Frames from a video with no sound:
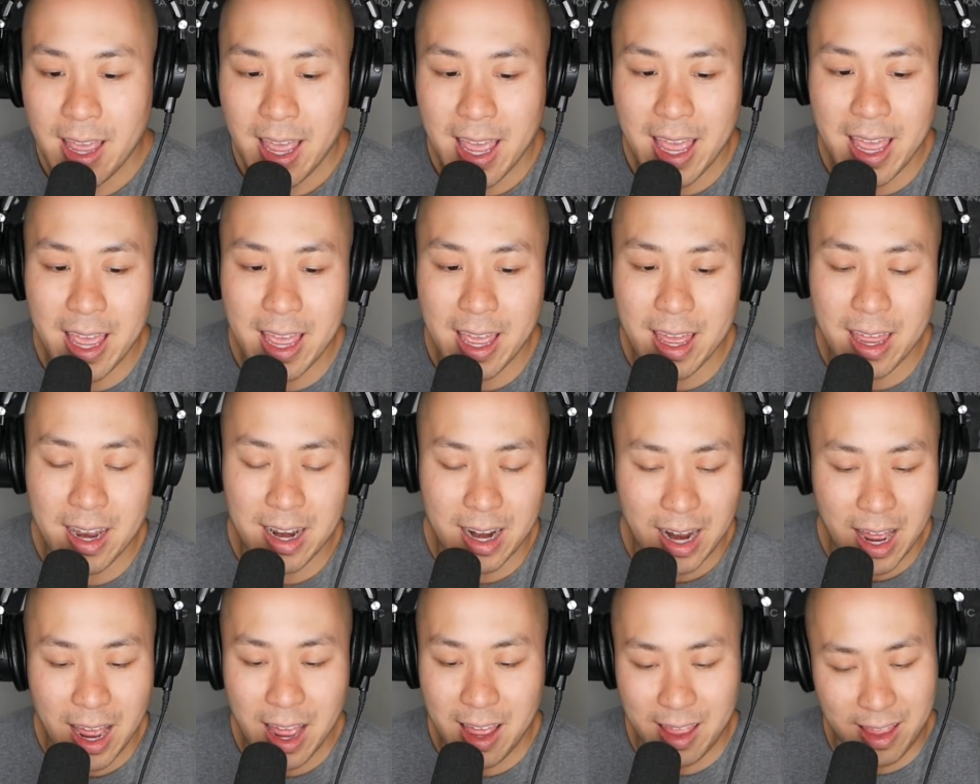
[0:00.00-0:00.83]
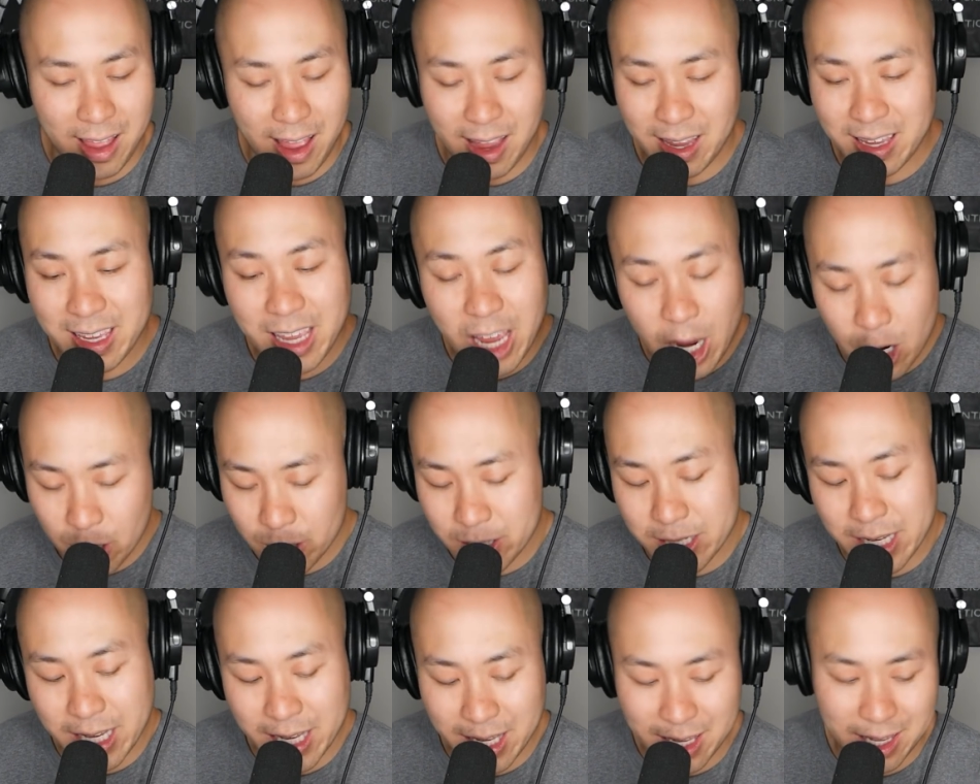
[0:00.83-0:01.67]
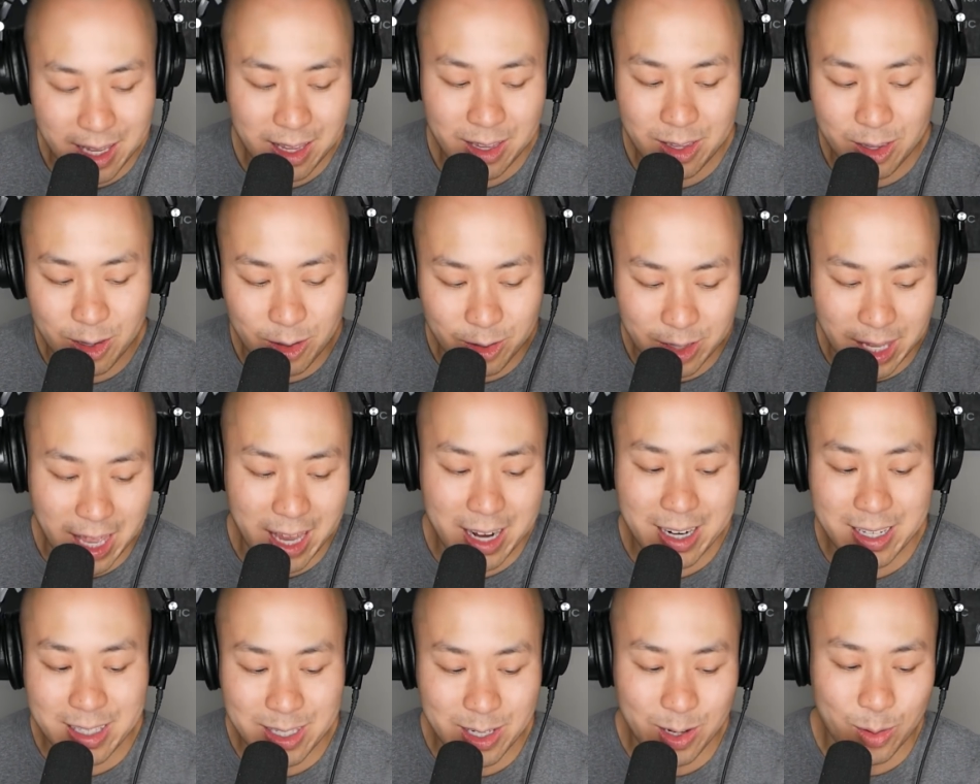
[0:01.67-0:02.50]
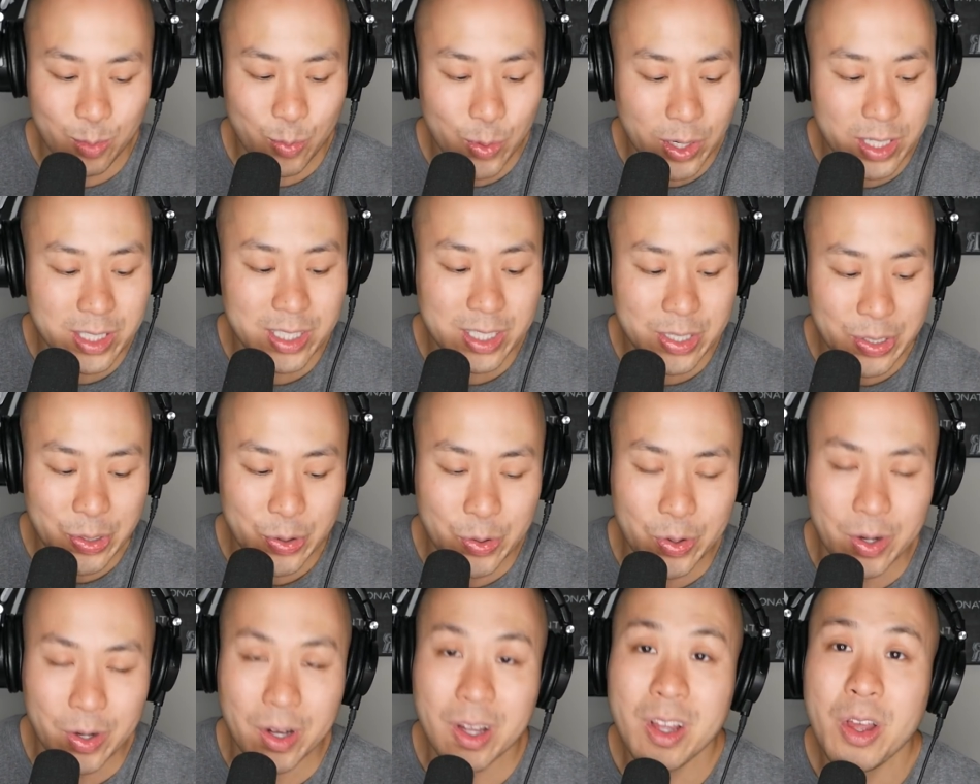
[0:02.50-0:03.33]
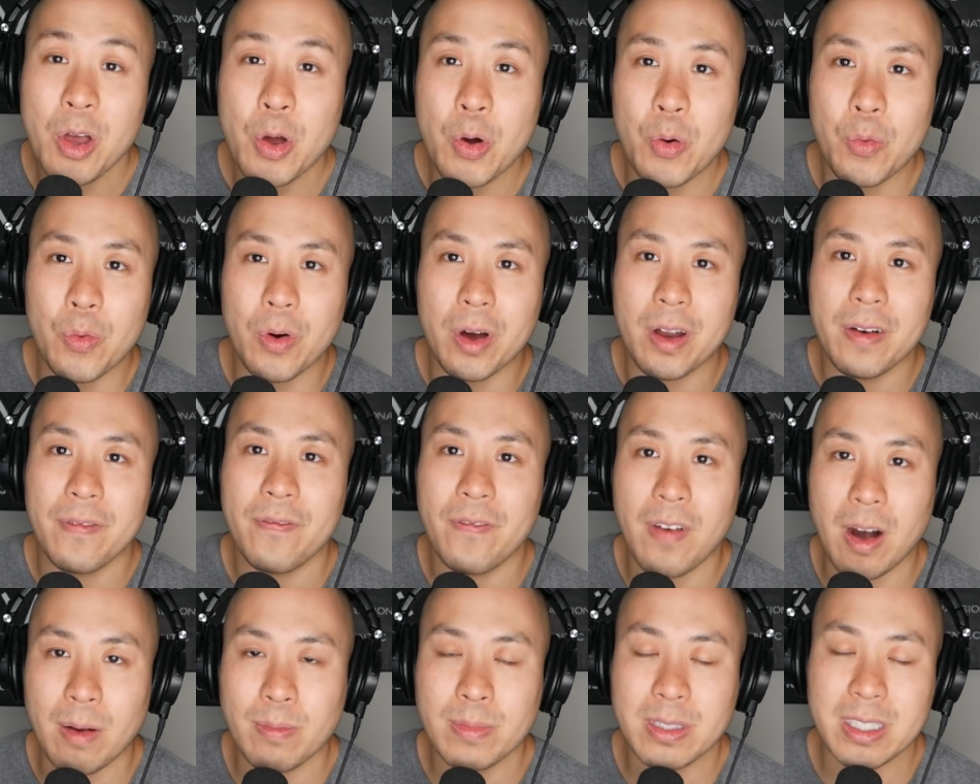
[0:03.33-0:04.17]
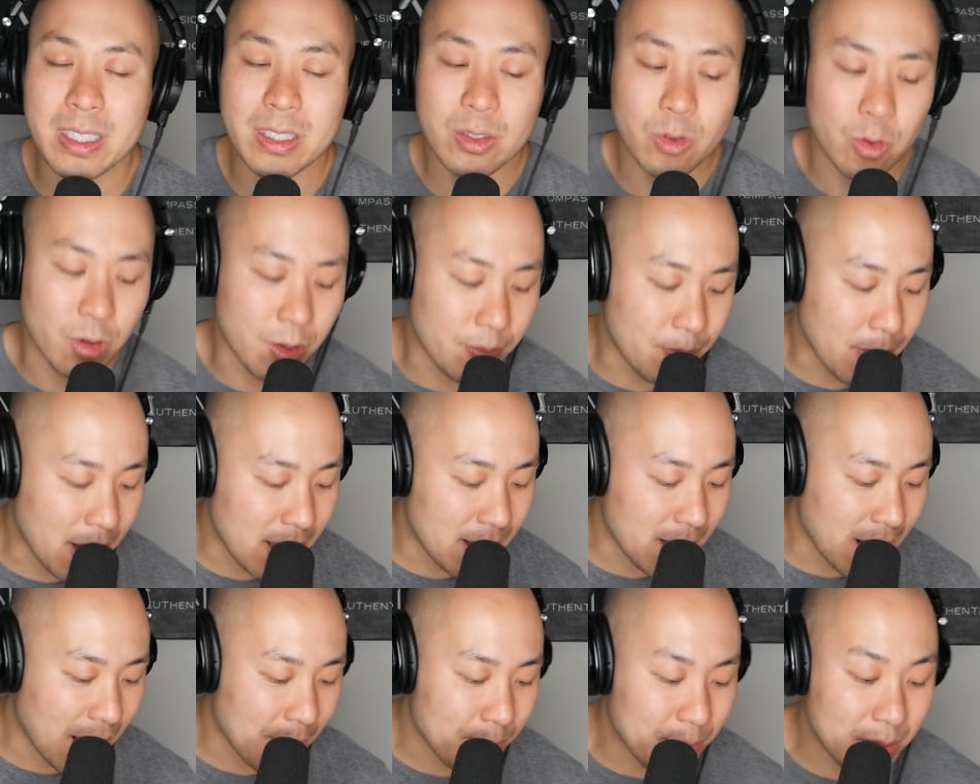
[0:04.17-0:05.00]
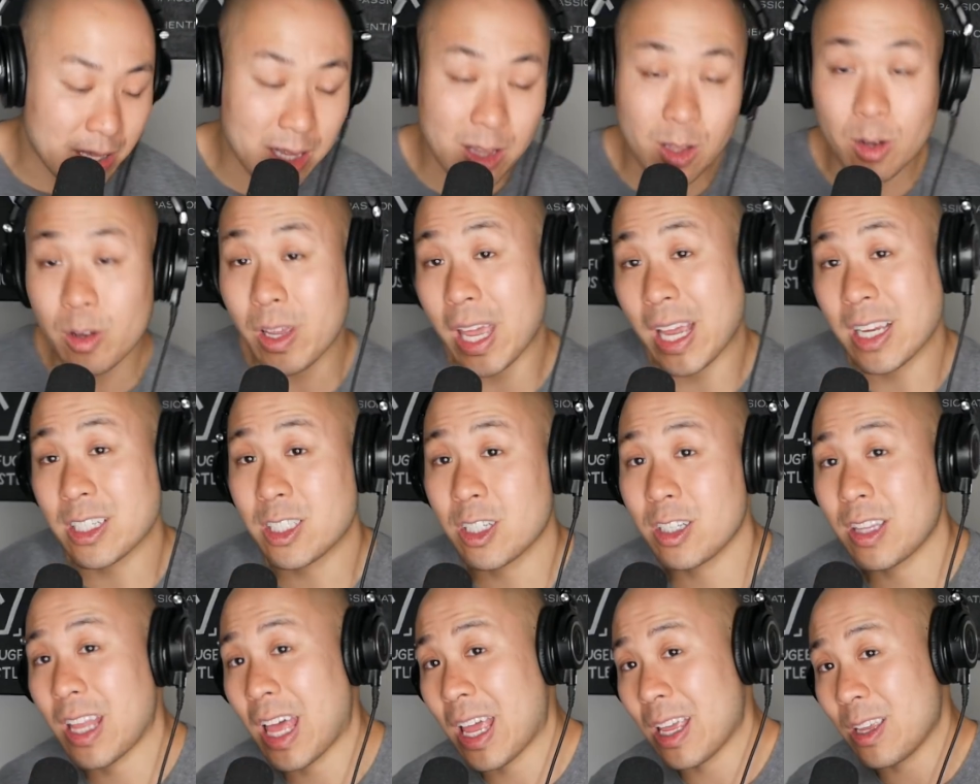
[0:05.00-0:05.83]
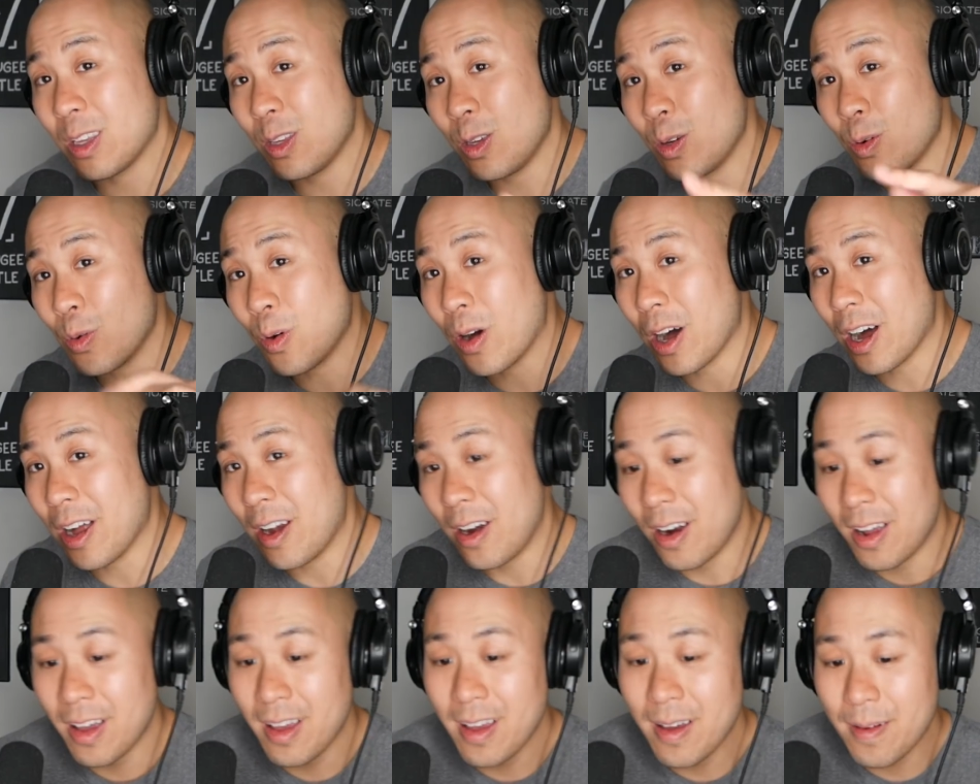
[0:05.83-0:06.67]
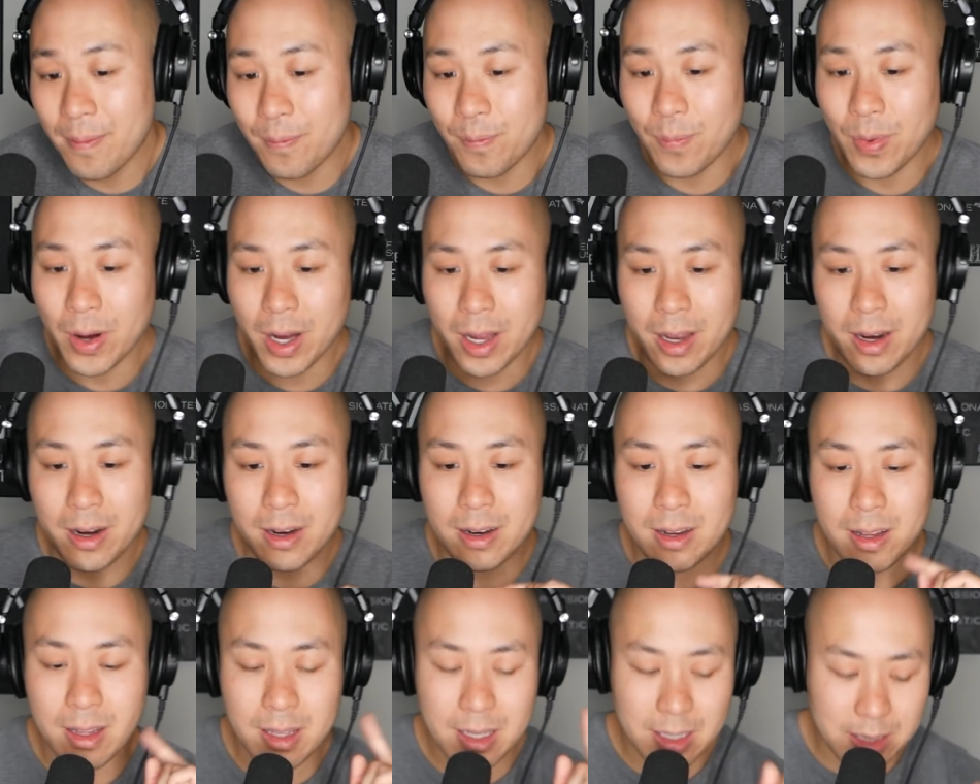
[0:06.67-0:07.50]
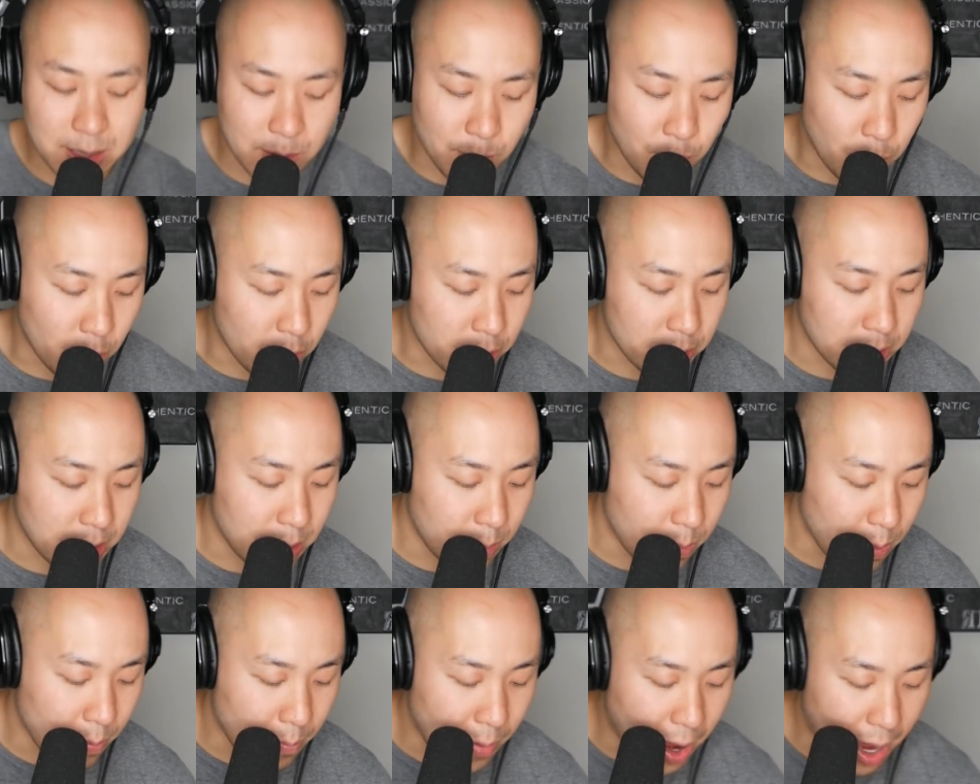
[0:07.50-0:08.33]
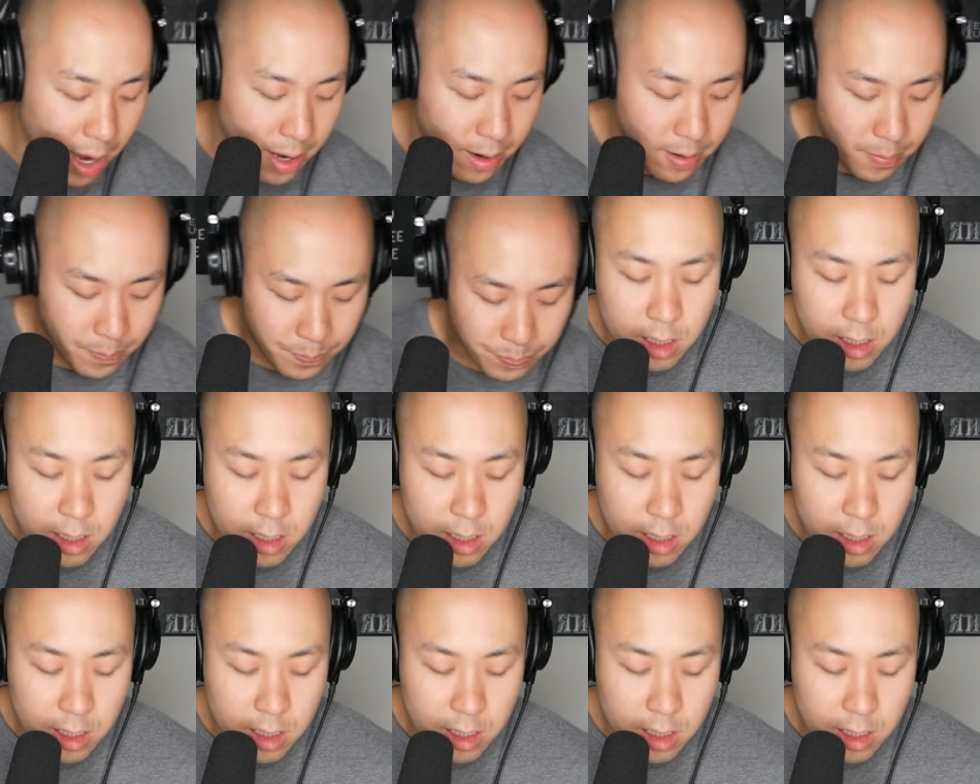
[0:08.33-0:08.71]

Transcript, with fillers: And I guarantee you'll get into one school, one pharmacy school. It might not be the location that you want, but it's important to keep in mind.